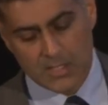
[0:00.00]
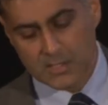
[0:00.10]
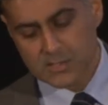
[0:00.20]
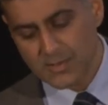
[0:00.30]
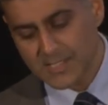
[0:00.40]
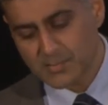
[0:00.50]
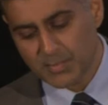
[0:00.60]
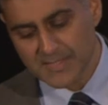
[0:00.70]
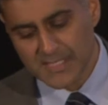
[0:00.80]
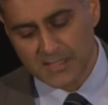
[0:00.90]
So it's a
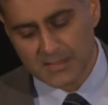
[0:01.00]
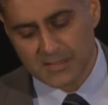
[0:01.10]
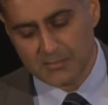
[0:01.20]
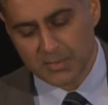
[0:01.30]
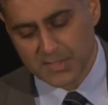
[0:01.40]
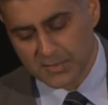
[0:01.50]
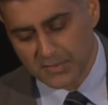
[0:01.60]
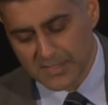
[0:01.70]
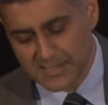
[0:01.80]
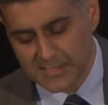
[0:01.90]
particularly
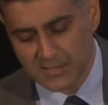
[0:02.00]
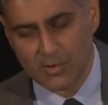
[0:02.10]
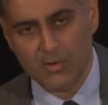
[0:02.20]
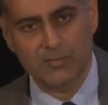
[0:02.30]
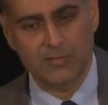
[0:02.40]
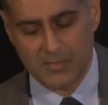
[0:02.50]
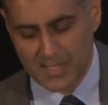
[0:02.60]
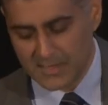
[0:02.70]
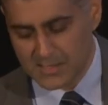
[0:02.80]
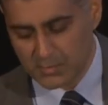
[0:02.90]
distinct honor for me at
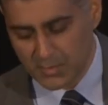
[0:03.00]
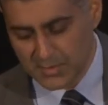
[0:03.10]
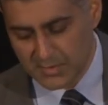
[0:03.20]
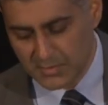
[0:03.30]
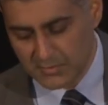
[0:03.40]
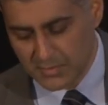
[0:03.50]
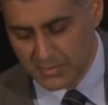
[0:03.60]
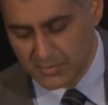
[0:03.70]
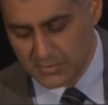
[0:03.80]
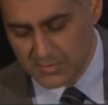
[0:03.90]
this point to
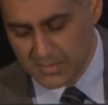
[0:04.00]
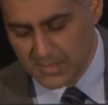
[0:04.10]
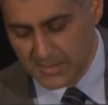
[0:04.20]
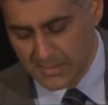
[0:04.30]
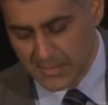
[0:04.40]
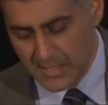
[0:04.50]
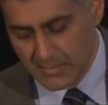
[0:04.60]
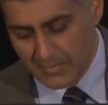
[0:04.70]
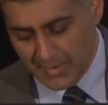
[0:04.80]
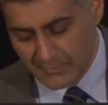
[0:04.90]
introduce
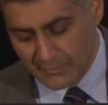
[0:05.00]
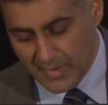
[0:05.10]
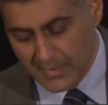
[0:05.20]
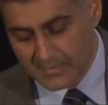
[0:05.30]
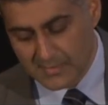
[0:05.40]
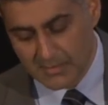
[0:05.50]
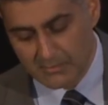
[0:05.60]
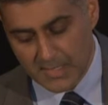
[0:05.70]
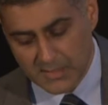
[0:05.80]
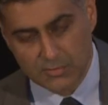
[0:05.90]
my friend and
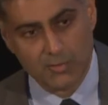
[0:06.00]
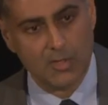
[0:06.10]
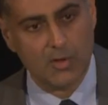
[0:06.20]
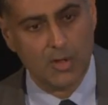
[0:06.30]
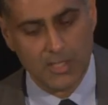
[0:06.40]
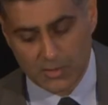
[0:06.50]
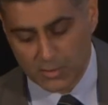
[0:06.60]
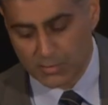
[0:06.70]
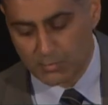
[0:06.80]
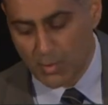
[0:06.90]
mentor and colleague, Dr.
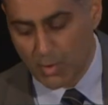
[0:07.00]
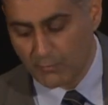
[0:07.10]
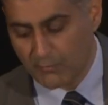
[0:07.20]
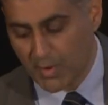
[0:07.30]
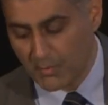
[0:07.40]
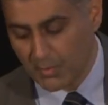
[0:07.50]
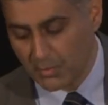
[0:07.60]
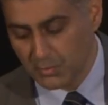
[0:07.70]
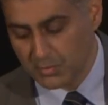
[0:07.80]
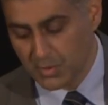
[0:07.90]
Paul Farmer, who
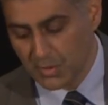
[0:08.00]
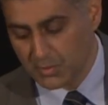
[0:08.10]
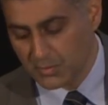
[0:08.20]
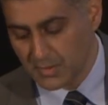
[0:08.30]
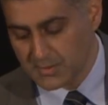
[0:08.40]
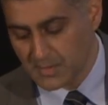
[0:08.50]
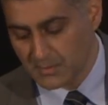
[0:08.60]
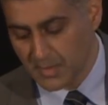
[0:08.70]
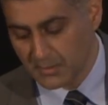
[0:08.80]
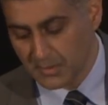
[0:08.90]
will talk to us
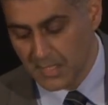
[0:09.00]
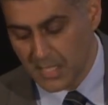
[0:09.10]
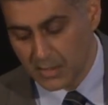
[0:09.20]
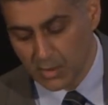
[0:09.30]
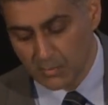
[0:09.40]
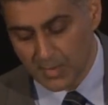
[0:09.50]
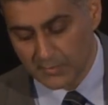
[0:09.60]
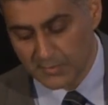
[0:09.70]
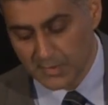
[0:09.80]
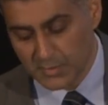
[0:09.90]
about global health
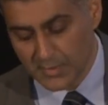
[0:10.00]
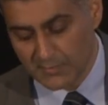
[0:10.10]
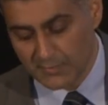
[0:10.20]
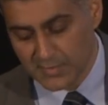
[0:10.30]
in the 21st